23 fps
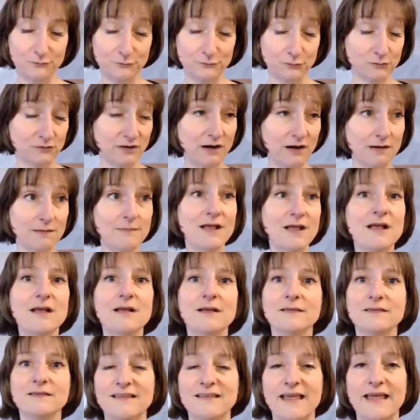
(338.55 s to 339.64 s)
to time
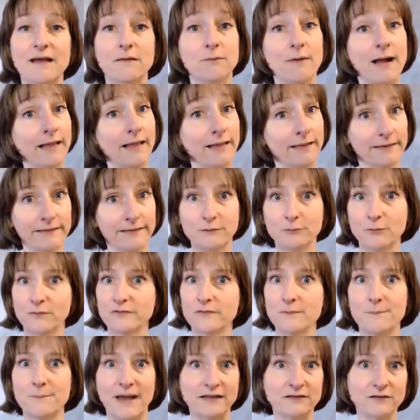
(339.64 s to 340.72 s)
say, well, it
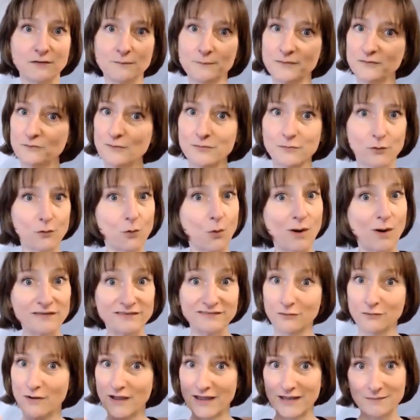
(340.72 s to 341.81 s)
was a battle between the
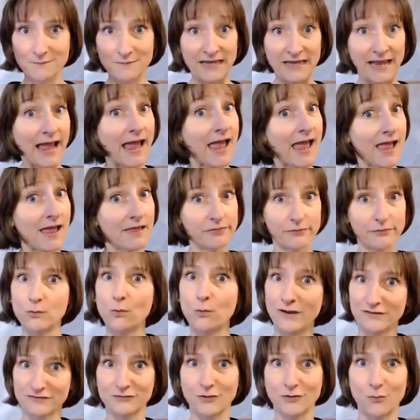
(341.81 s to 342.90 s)
croissant and me and the
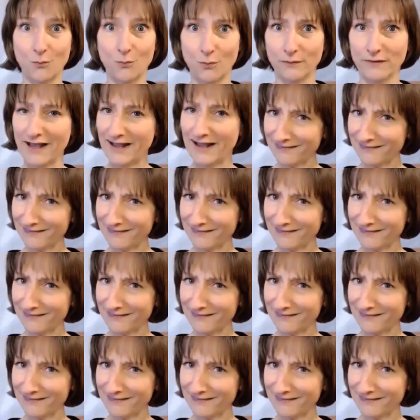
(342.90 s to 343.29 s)
croissant won,